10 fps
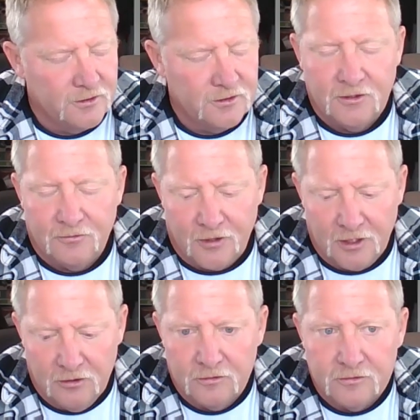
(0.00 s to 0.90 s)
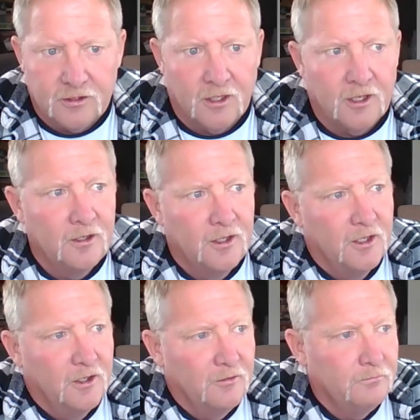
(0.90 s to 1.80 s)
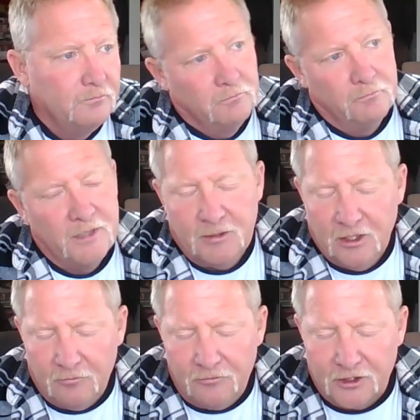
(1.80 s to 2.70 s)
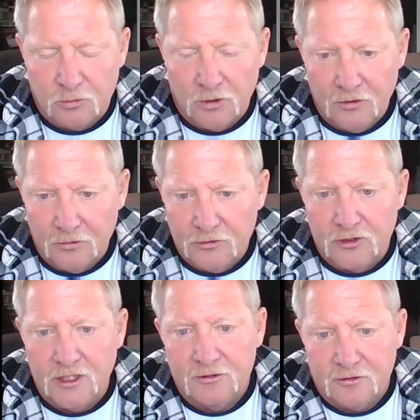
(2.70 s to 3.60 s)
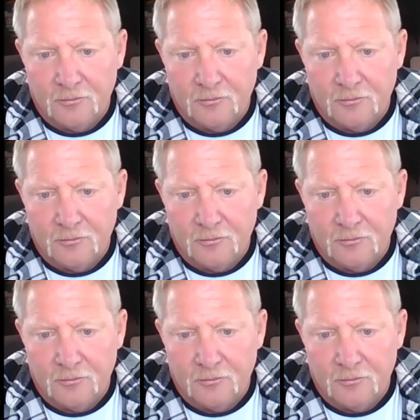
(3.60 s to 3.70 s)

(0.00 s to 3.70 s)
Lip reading: see if I couldn't maybe help fix one of those seats.